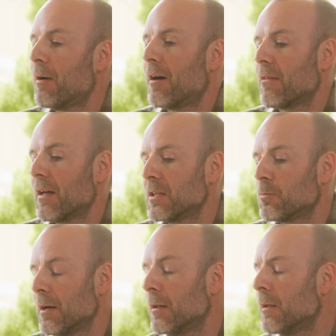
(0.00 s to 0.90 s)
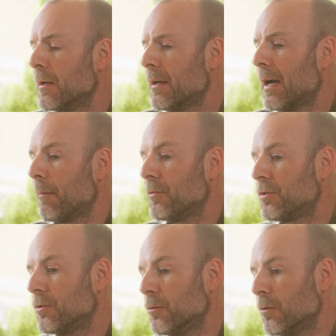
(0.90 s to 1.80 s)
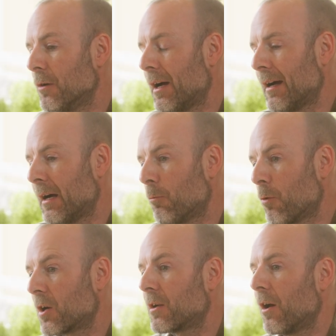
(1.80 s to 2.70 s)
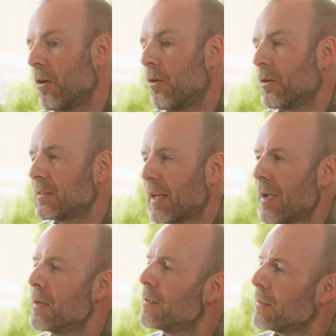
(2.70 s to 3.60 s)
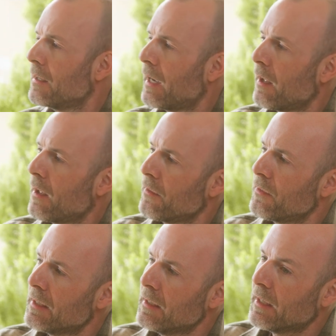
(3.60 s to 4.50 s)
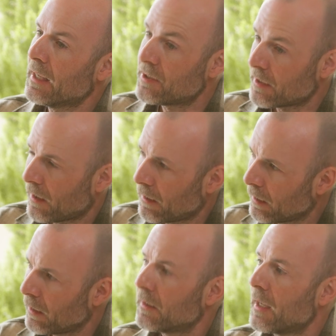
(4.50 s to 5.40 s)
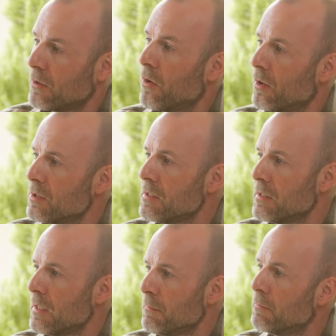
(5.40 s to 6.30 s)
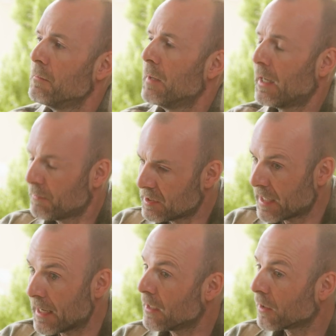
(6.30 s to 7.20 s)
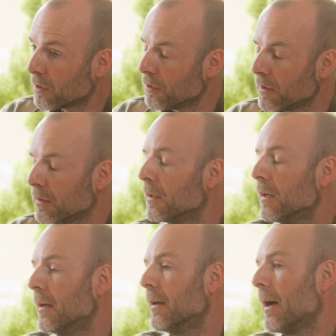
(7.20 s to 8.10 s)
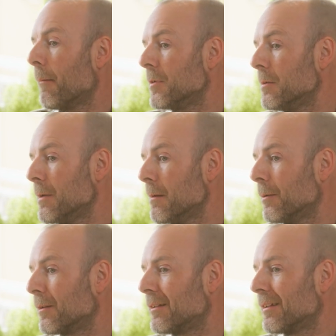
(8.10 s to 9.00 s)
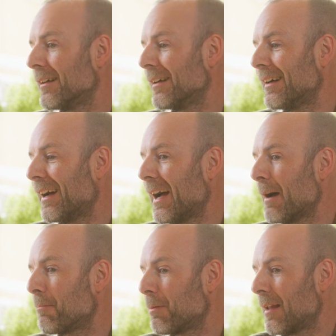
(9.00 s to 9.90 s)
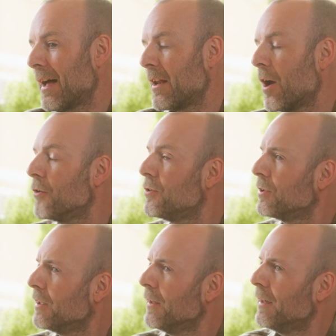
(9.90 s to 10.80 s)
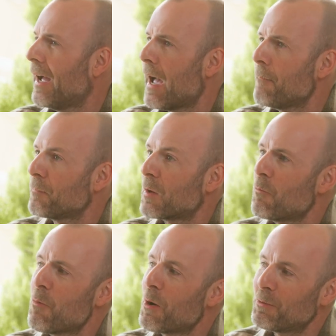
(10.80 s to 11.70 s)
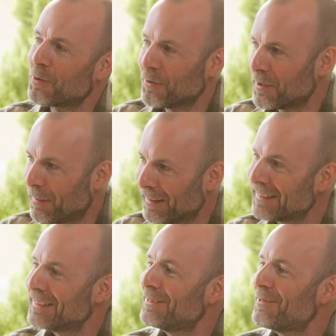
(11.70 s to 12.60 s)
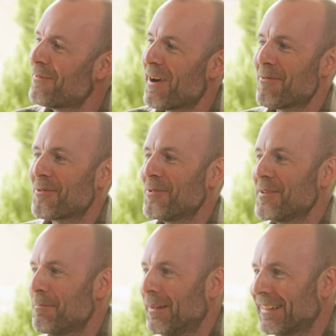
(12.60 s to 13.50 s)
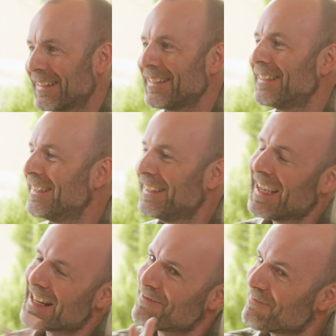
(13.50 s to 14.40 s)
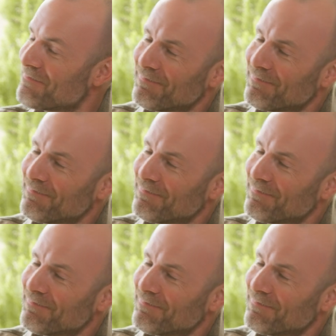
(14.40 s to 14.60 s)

part of that as well, um, to uh, work alongside uh, the internal technology team, um, design included, um, to be able to uh, plan out um, what we're going to build, why we're going to build it, and